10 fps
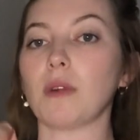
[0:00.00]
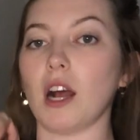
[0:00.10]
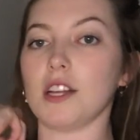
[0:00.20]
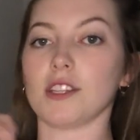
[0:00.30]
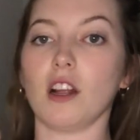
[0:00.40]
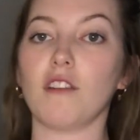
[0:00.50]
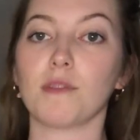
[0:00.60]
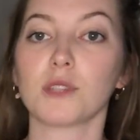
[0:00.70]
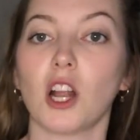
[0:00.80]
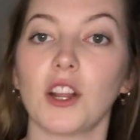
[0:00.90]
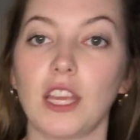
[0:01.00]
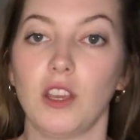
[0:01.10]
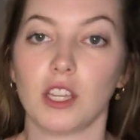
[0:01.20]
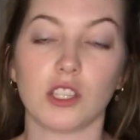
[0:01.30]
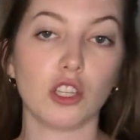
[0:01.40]
bras are from Target. You
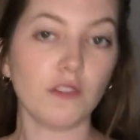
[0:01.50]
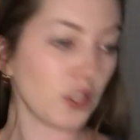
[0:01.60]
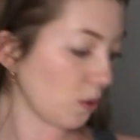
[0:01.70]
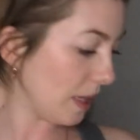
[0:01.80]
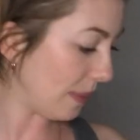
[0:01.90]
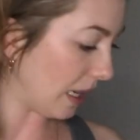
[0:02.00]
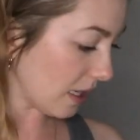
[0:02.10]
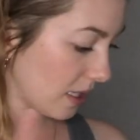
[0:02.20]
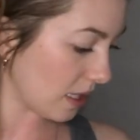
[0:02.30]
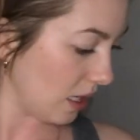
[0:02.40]
get 2 for 20 bucks,